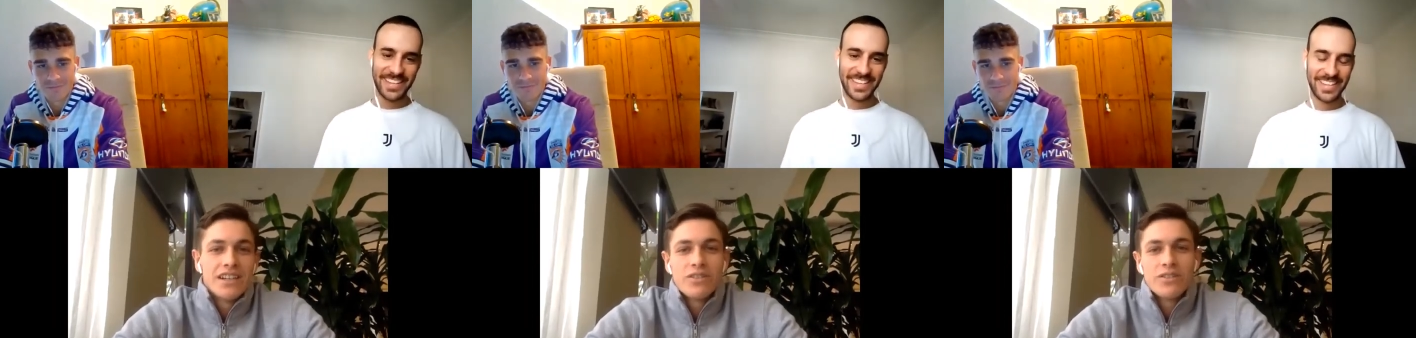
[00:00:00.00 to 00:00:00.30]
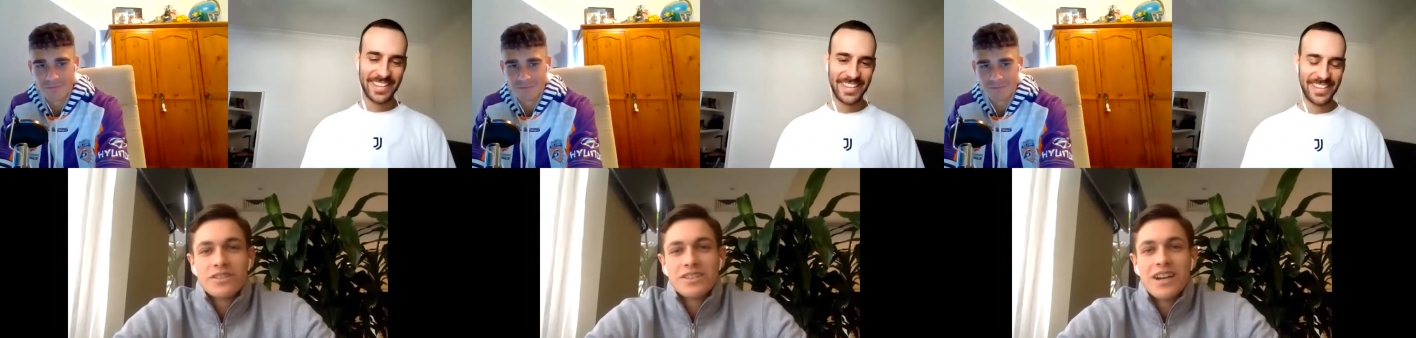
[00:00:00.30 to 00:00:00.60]

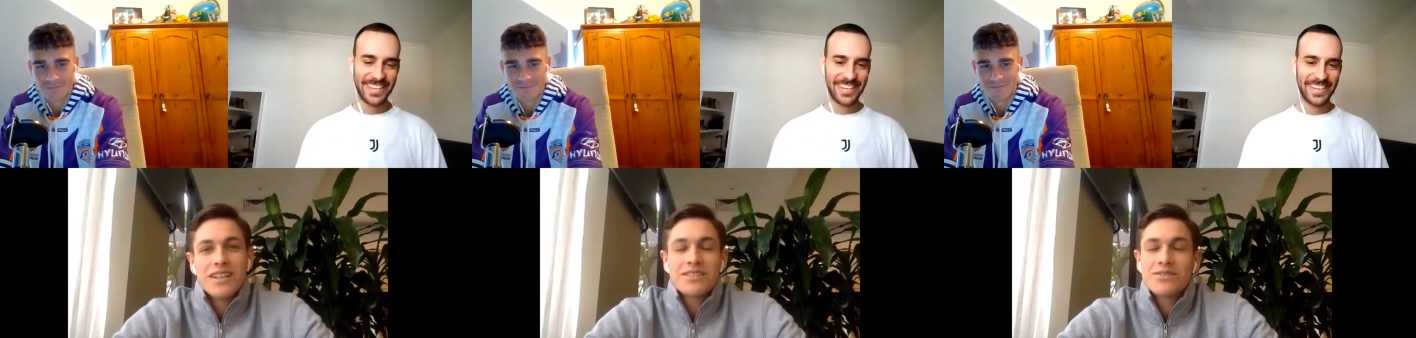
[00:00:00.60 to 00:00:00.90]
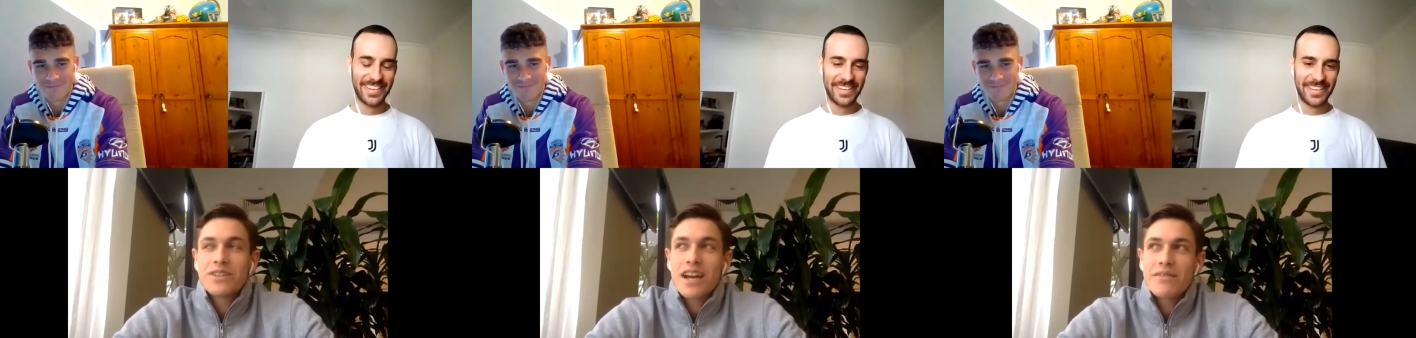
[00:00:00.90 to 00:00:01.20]
Speaker 1: lots of nice
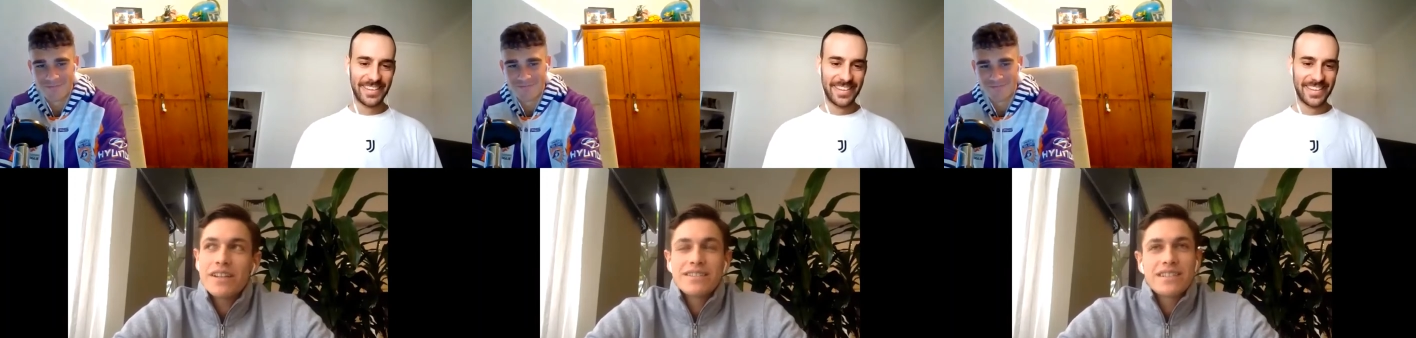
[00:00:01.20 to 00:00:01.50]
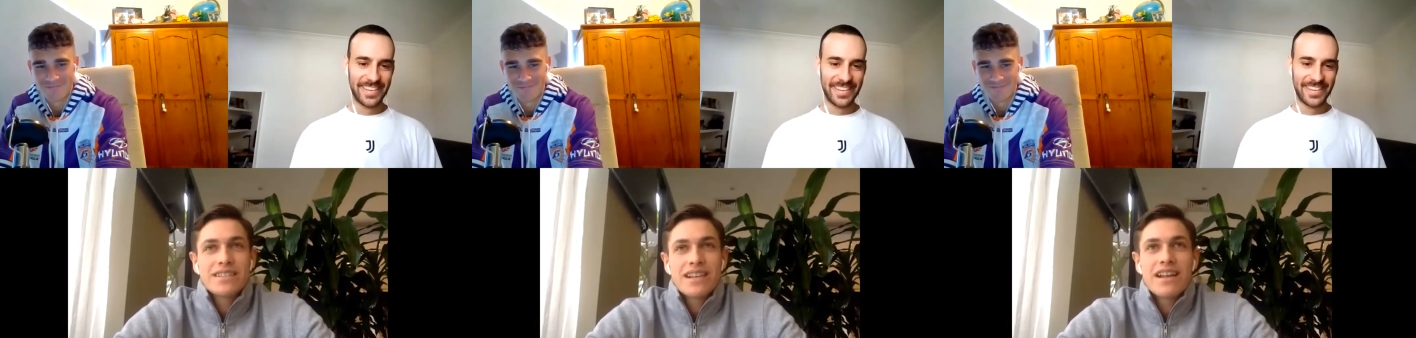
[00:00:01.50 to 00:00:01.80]
little cafes and
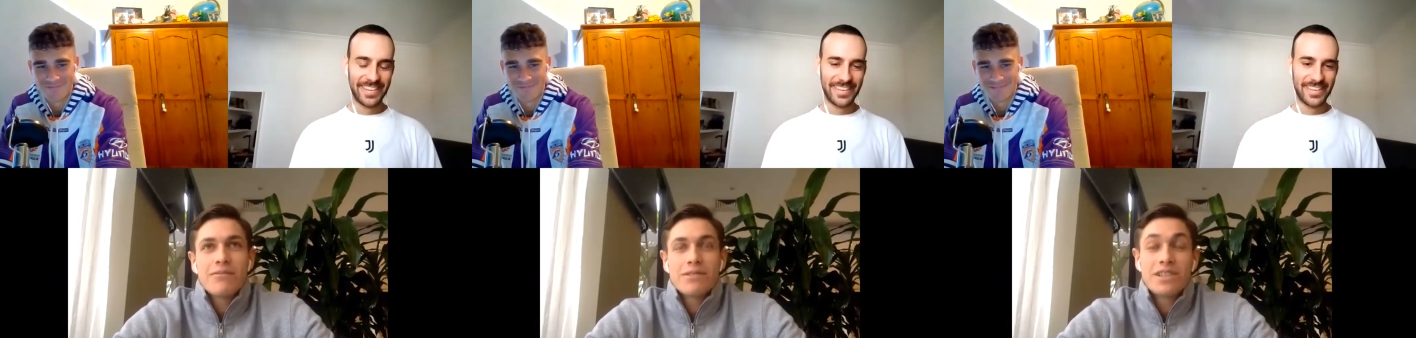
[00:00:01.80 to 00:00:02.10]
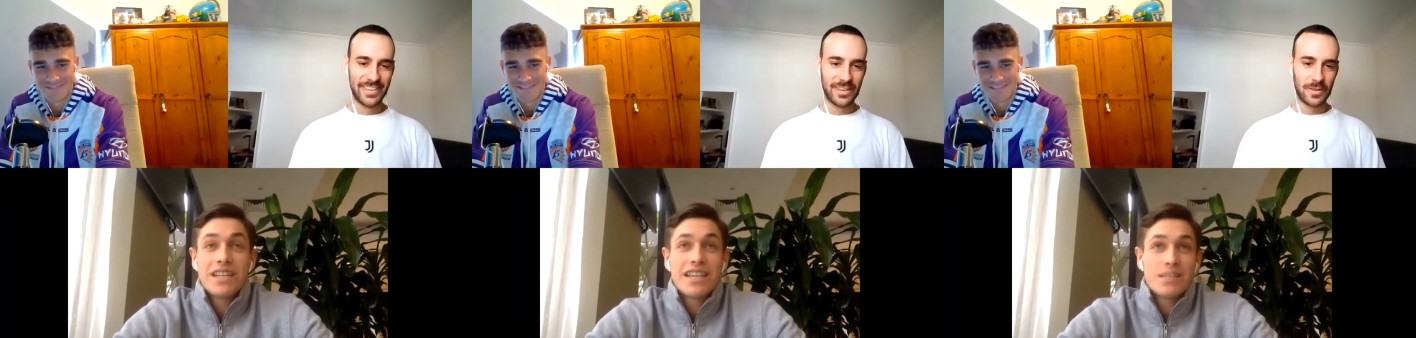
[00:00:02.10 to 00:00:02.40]
things like that, which
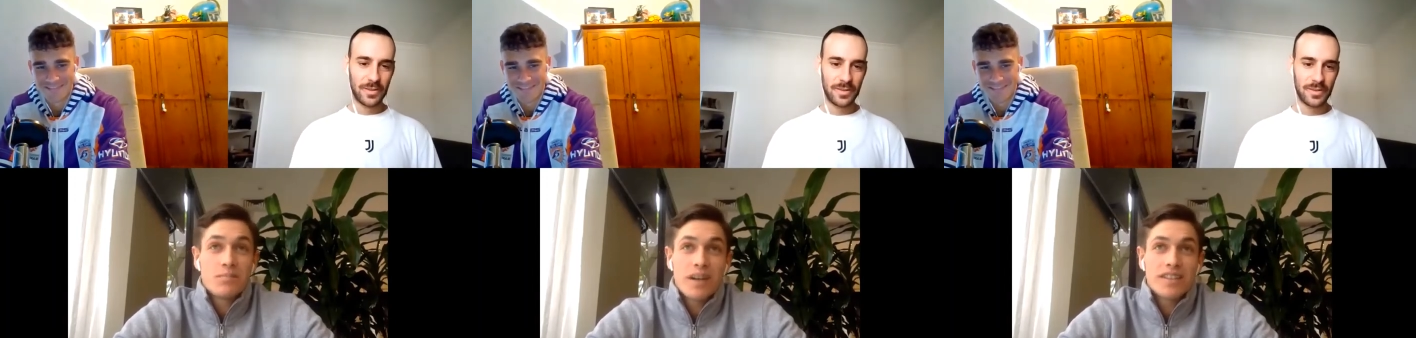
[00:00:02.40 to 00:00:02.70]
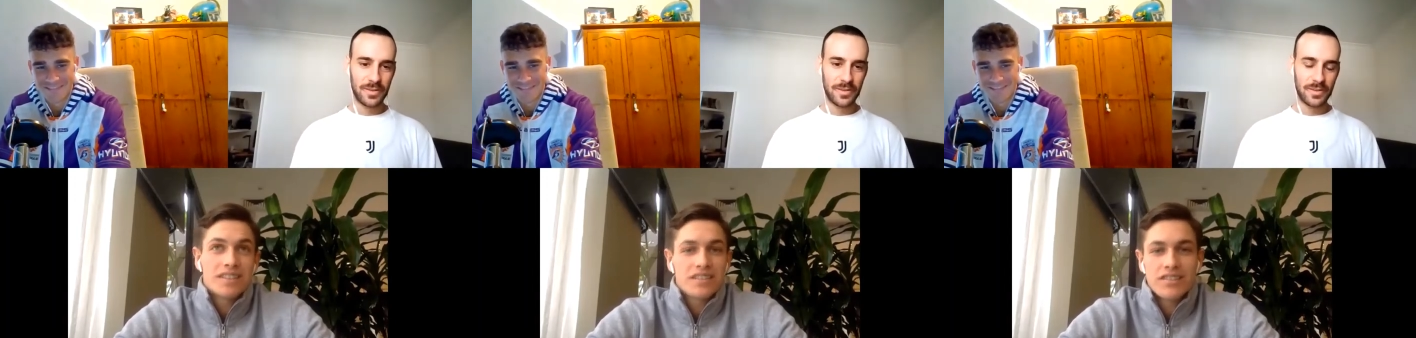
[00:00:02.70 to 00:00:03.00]
it is,
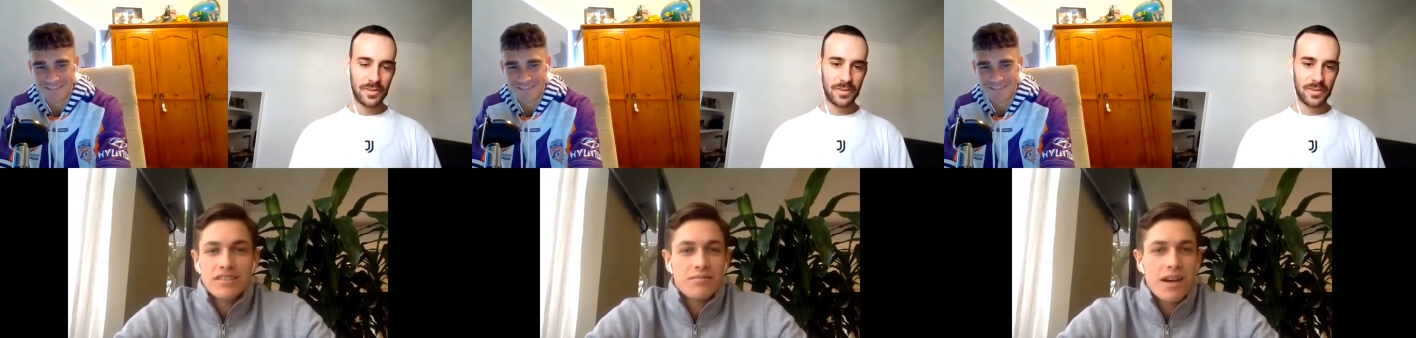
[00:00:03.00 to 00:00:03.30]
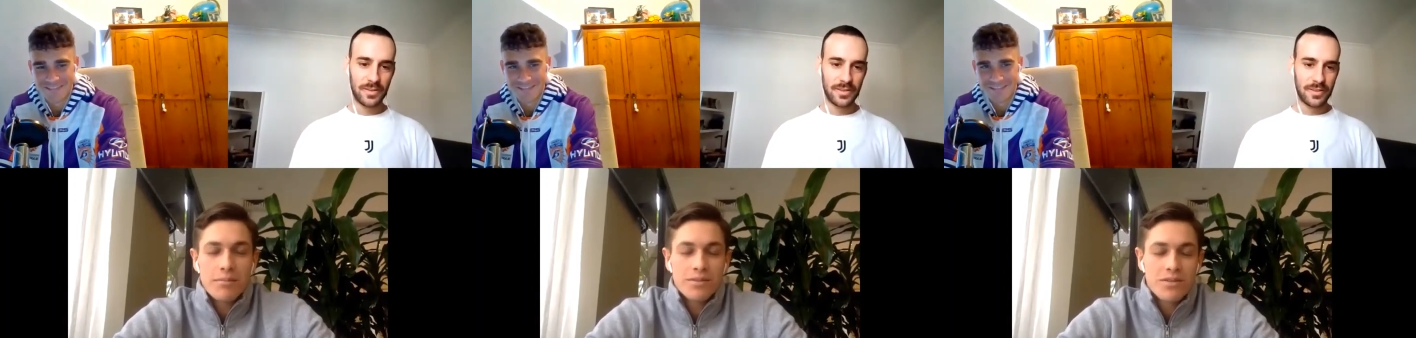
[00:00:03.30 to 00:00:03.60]
but just on an
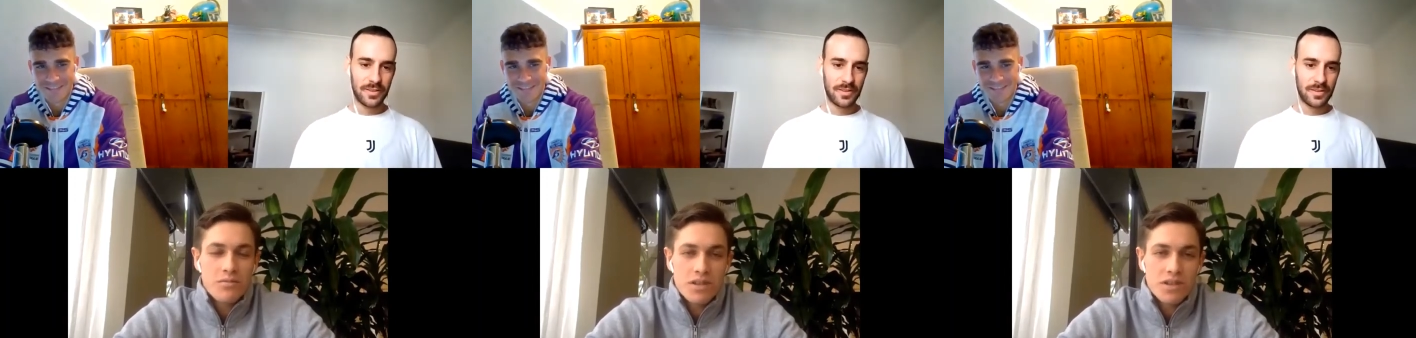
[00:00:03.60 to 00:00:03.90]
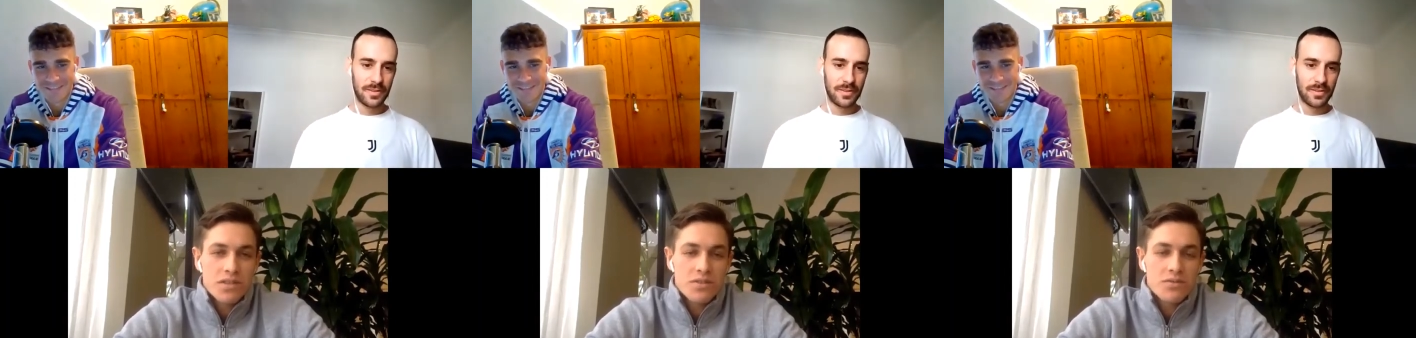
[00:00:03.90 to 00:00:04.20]
absolute
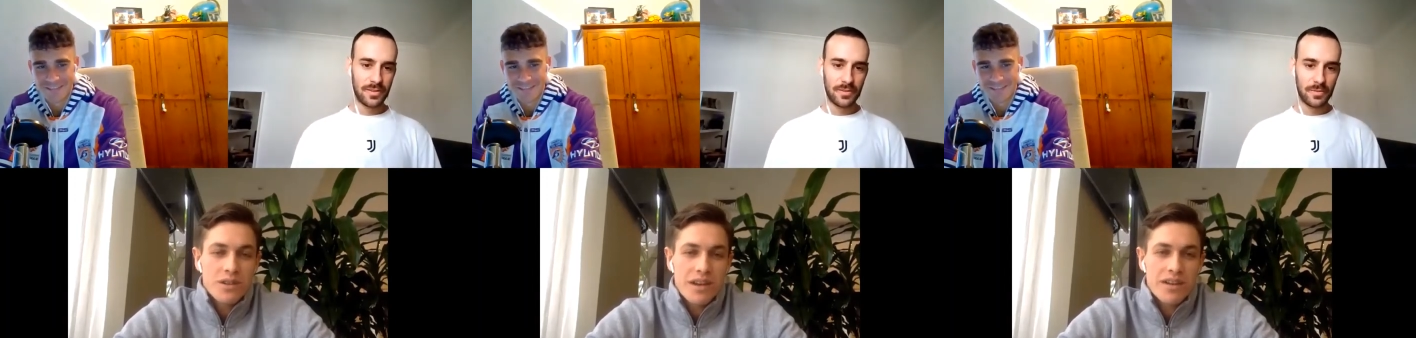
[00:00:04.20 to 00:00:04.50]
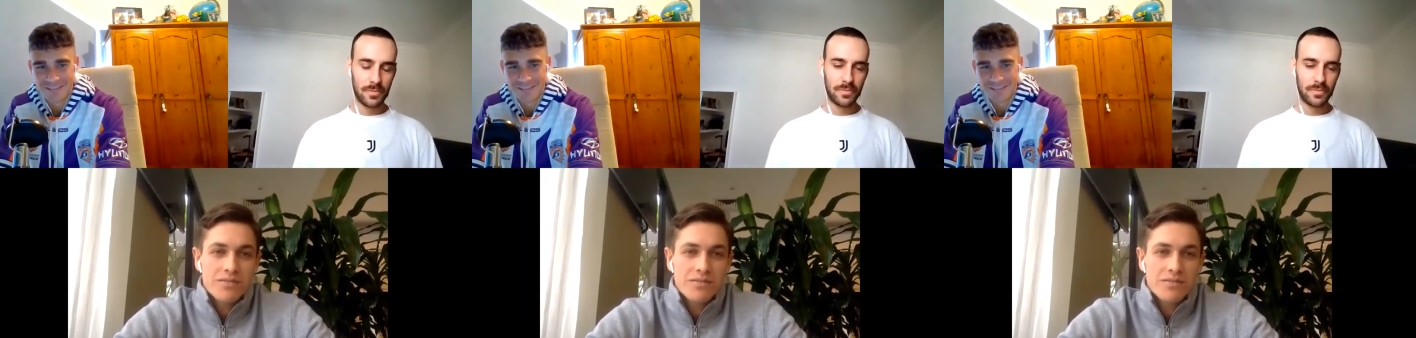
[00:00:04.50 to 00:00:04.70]
minuscule scale.